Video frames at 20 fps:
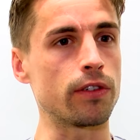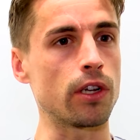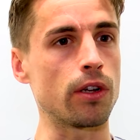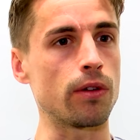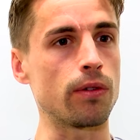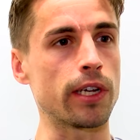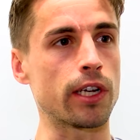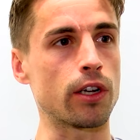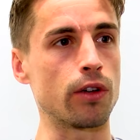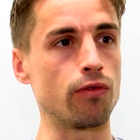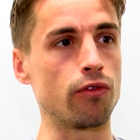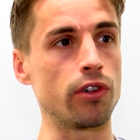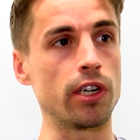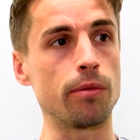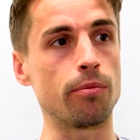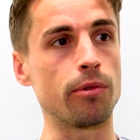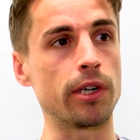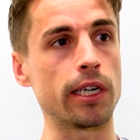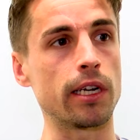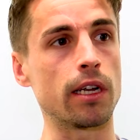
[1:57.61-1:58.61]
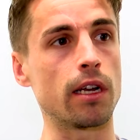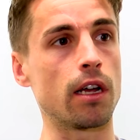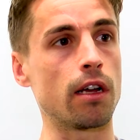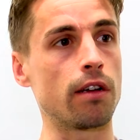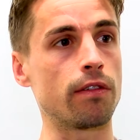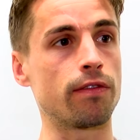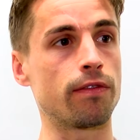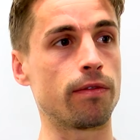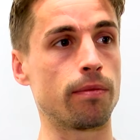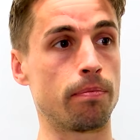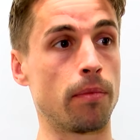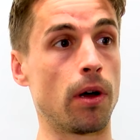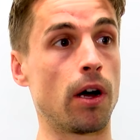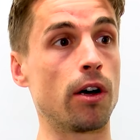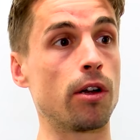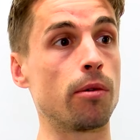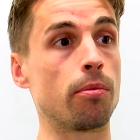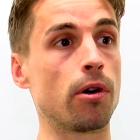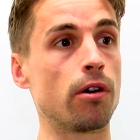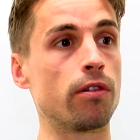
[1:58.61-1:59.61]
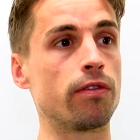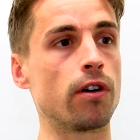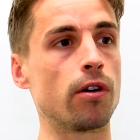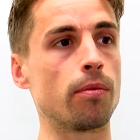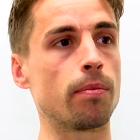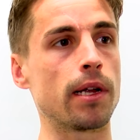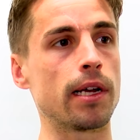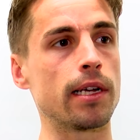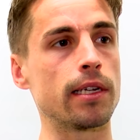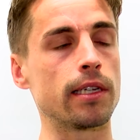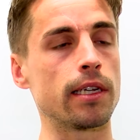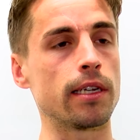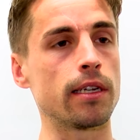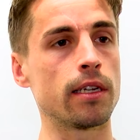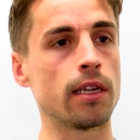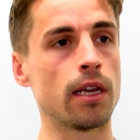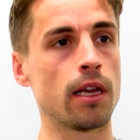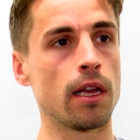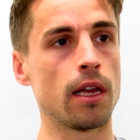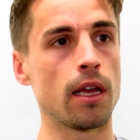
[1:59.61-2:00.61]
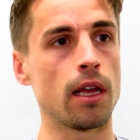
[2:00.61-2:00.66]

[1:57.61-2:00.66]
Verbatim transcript: So they couldn't really bring a lot of high profile players in.